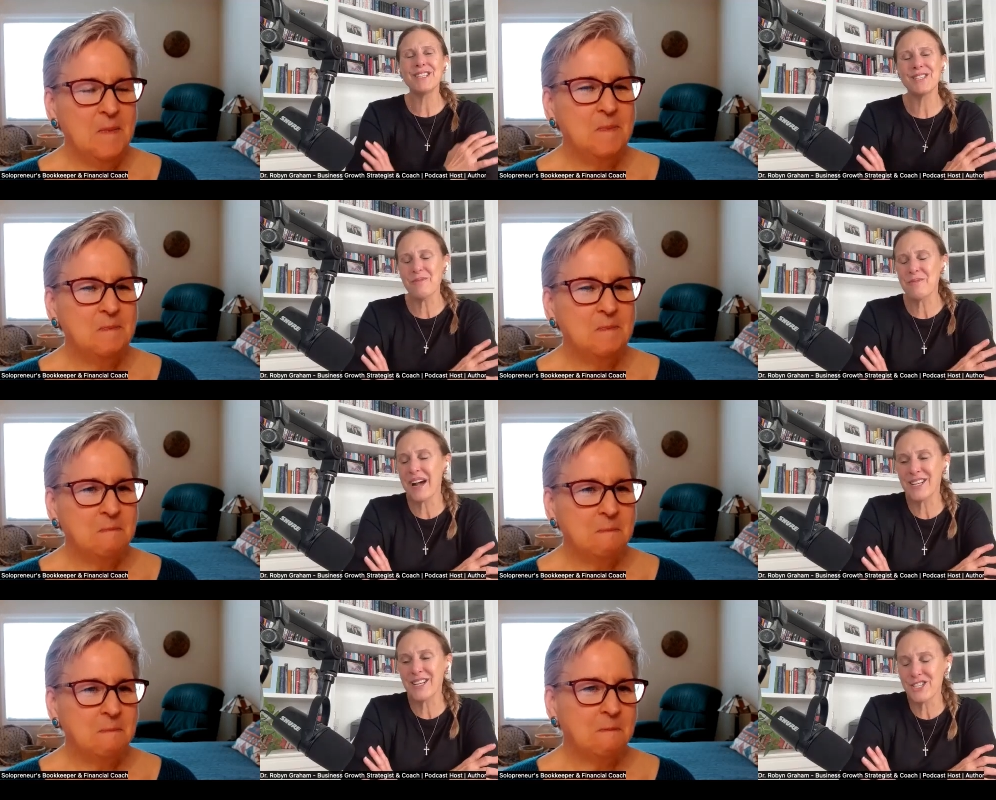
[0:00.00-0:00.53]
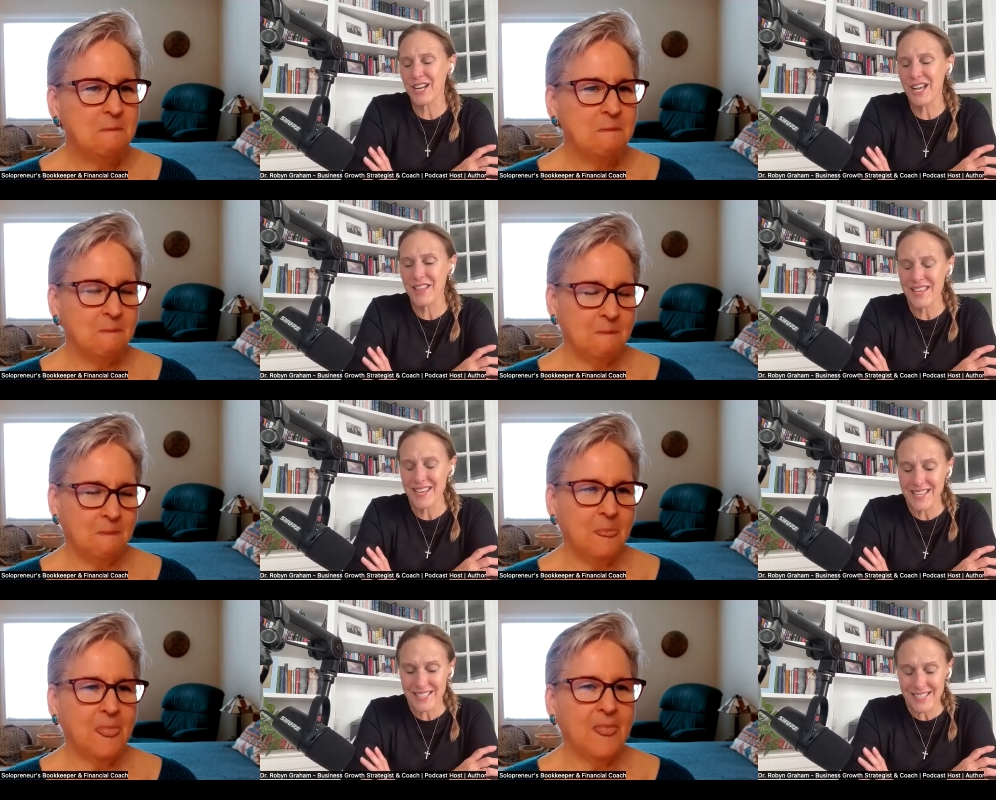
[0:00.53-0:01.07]
Speaker 1: so much. And I
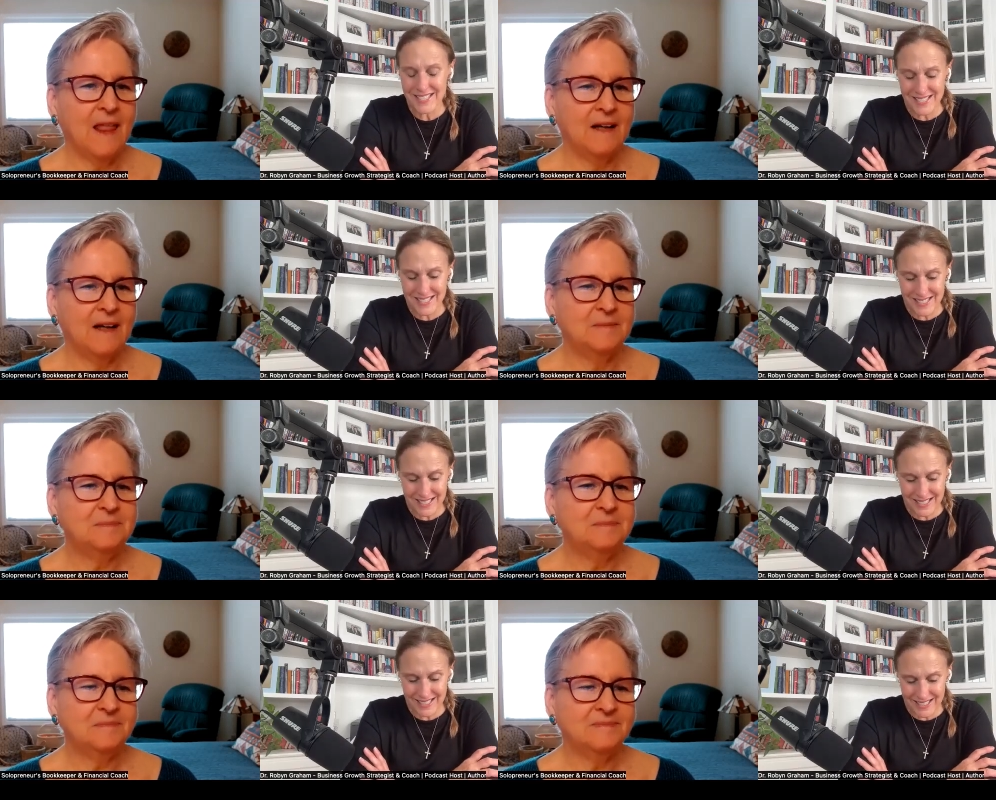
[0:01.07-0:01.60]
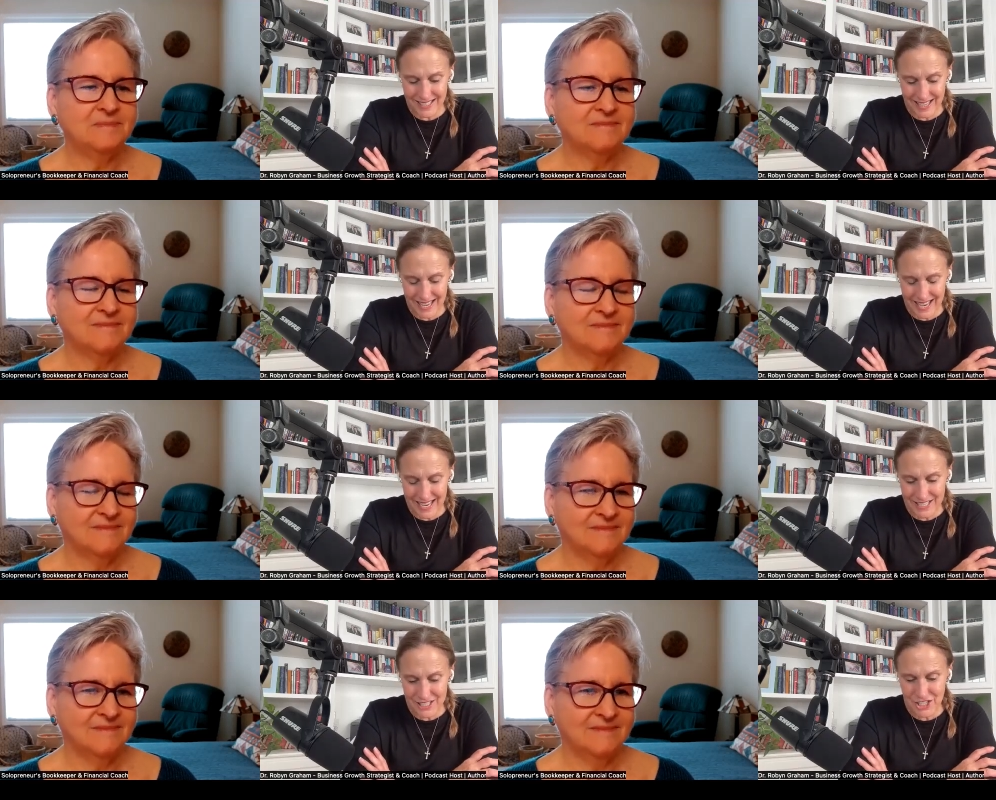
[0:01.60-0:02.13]
think
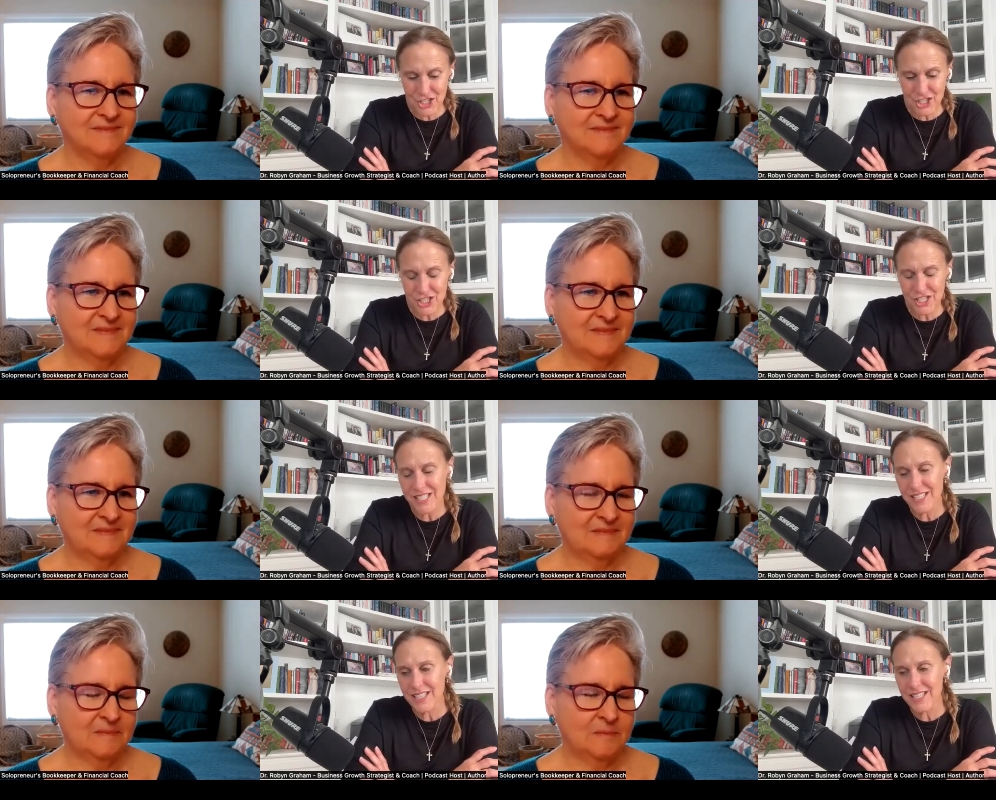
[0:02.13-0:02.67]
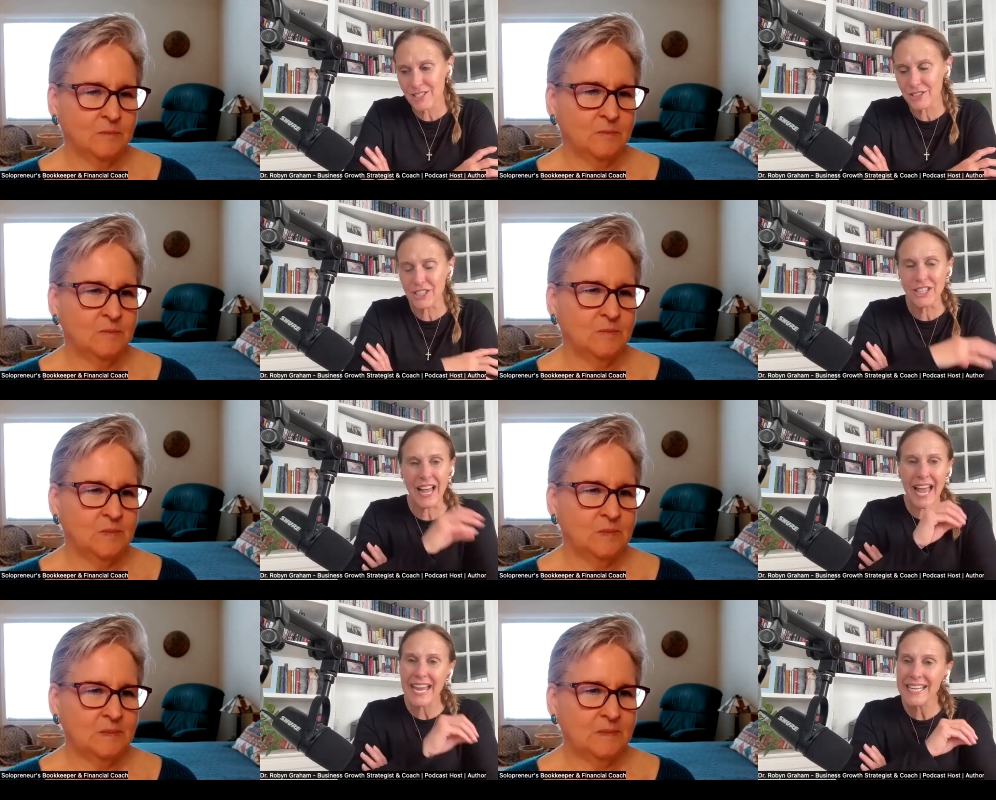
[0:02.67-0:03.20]
it's just a
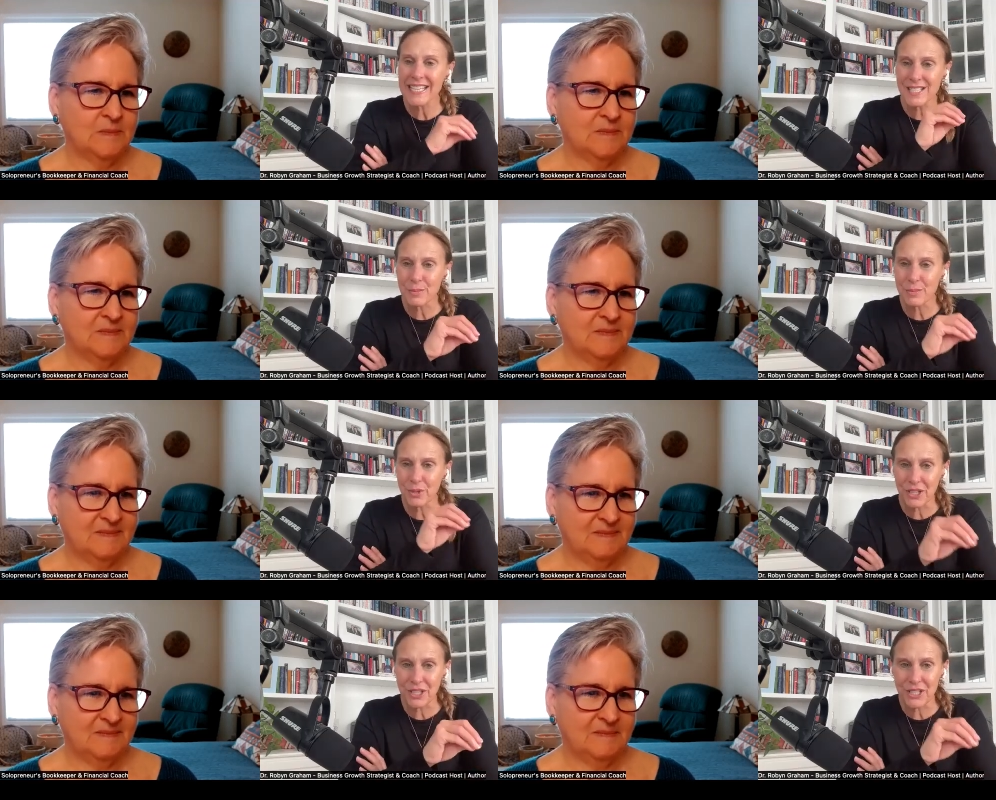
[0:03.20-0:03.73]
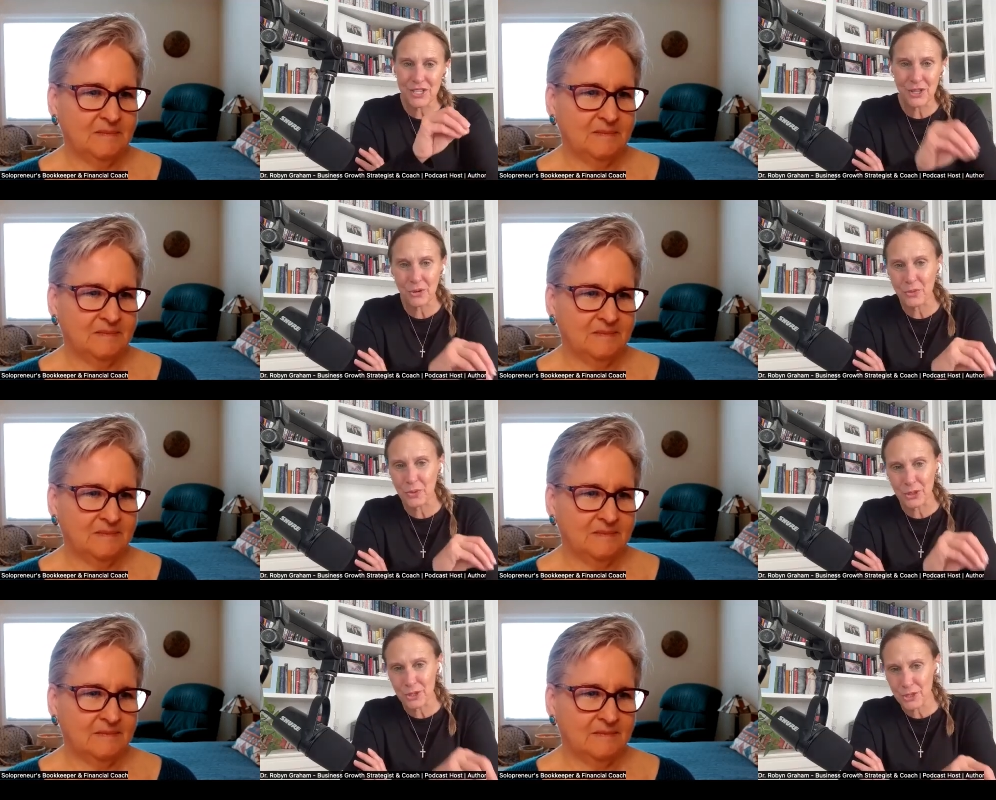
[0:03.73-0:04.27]
little light to put into
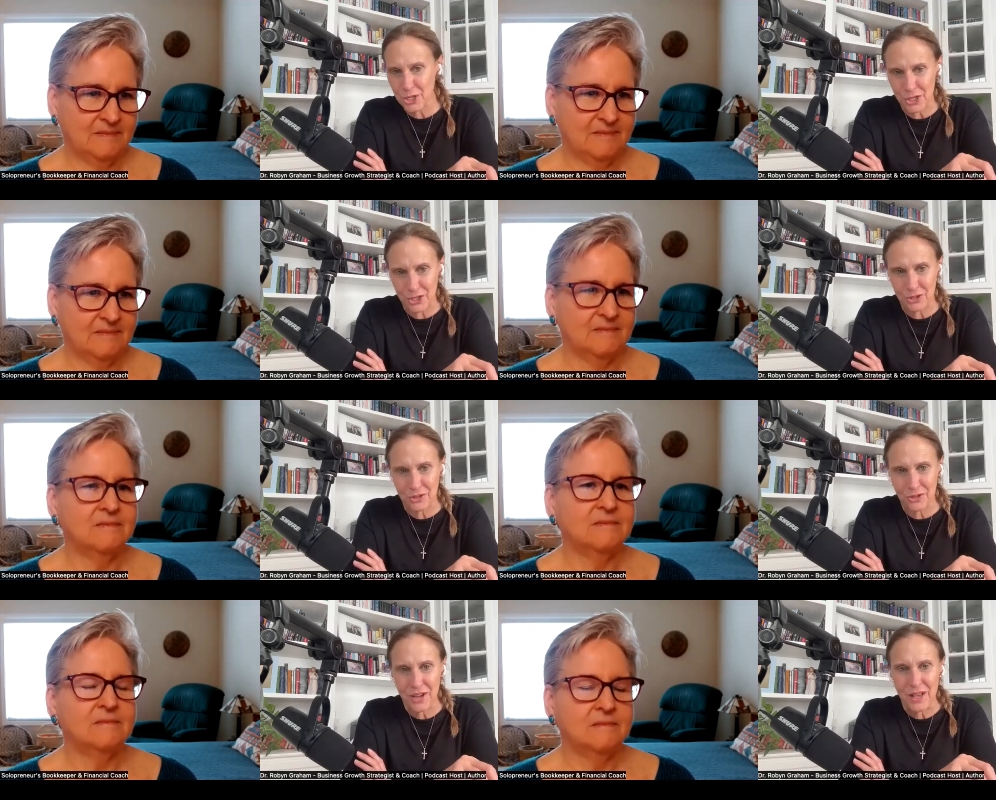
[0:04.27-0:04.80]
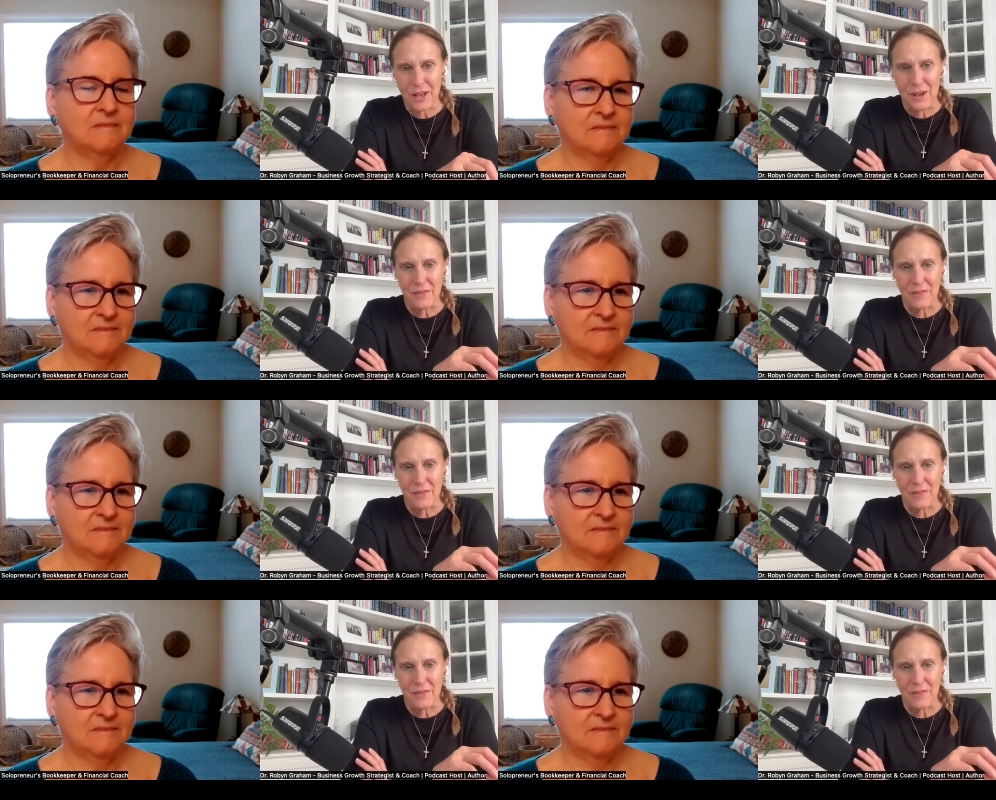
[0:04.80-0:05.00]
the world too,